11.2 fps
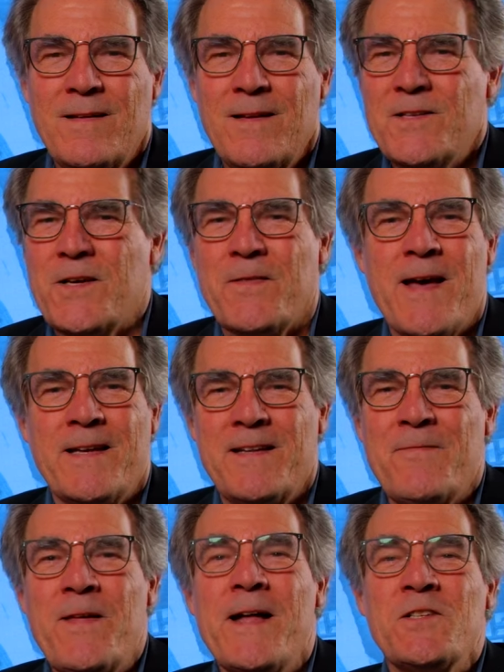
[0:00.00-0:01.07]
So that,
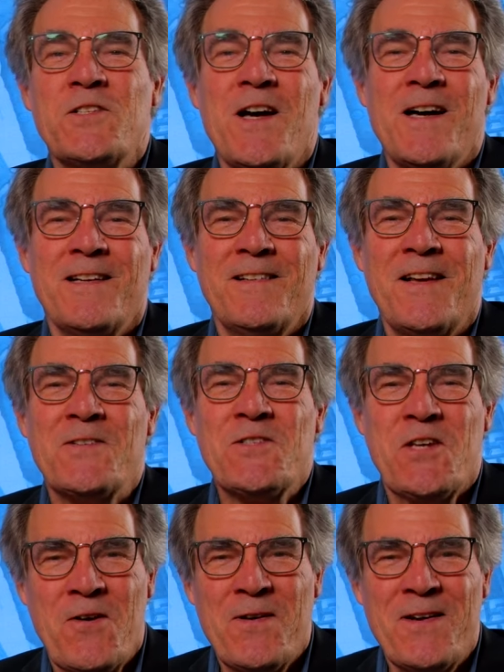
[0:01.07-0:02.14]
if that's not a
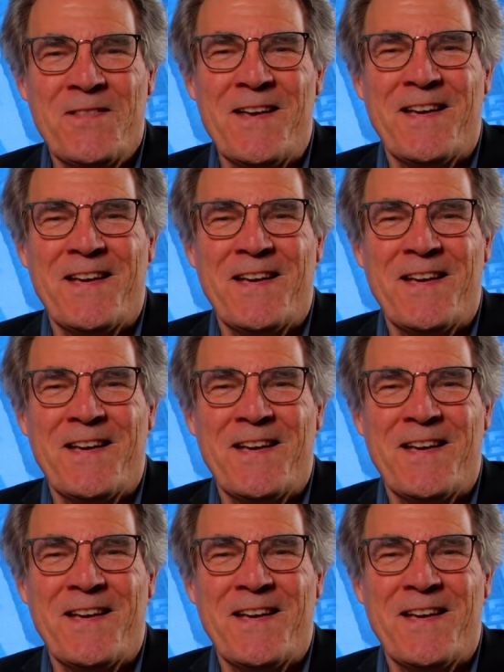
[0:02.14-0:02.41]
cherry on the